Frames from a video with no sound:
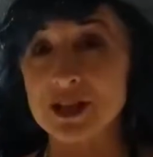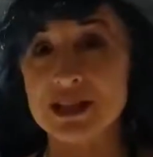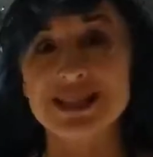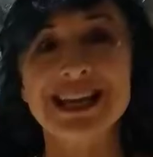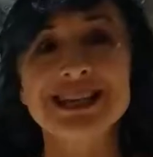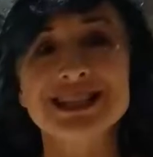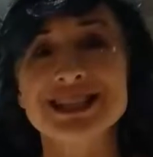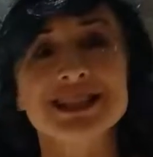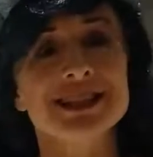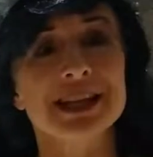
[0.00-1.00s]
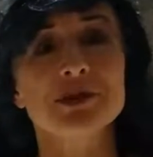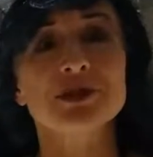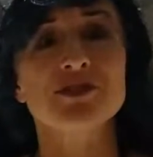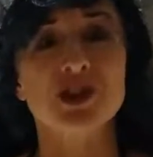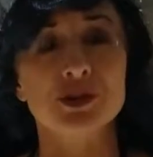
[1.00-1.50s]
Scientists didn't think it
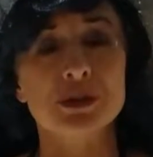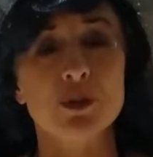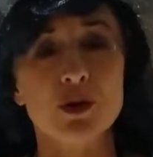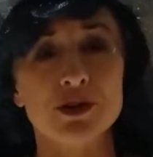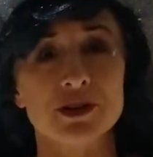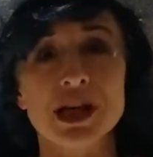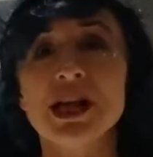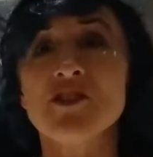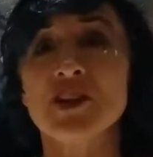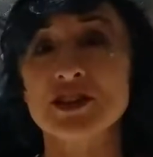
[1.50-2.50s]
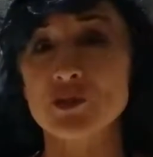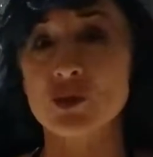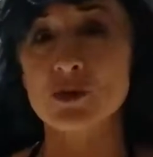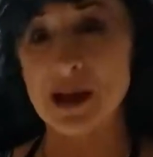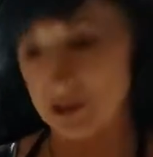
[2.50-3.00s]
was very important. Fast
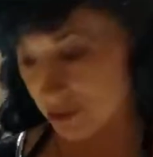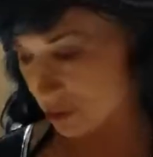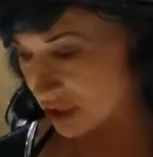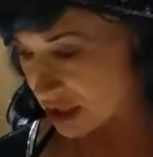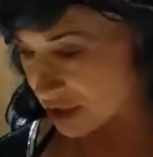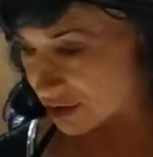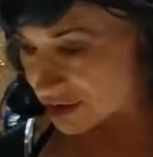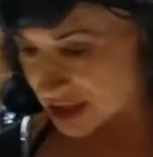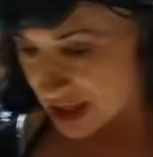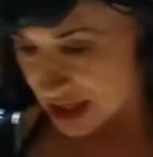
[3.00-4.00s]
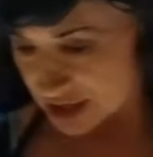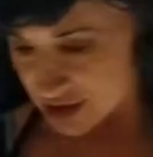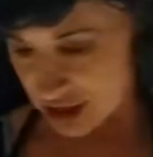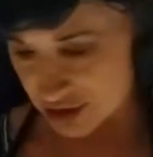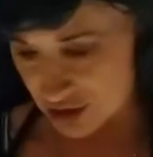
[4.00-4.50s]
forward about 30 years,
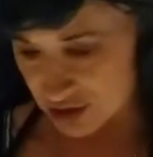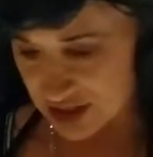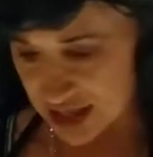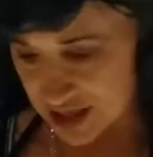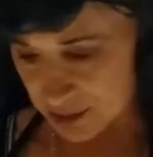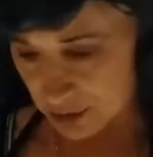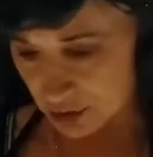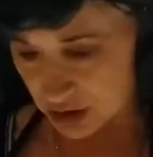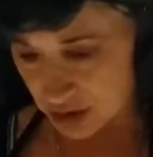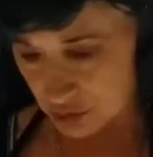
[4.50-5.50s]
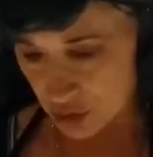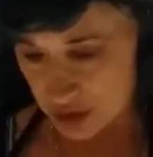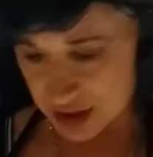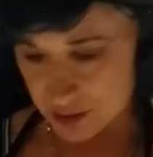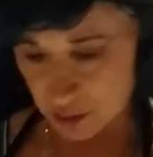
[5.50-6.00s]
Dr. Dennis Burkitt
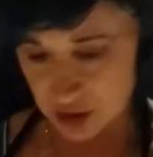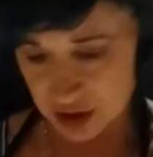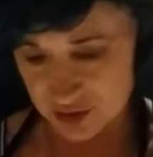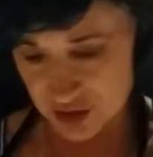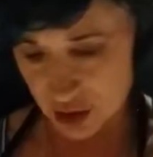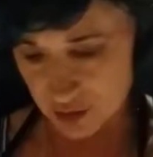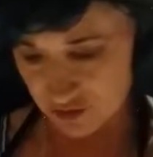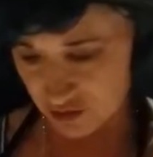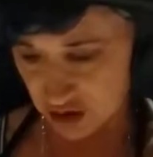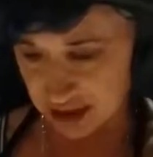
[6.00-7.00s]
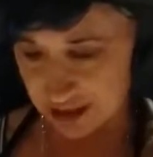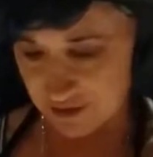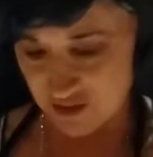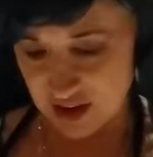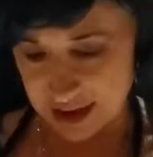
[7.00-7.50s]
wrote his book, Don't
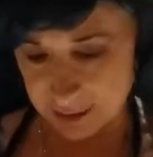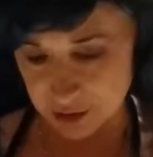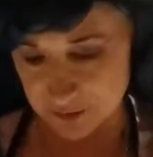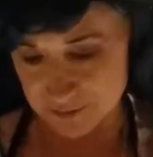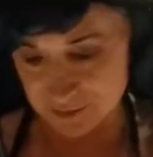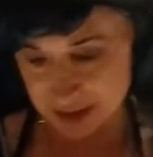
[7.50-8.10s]
Forget Fiber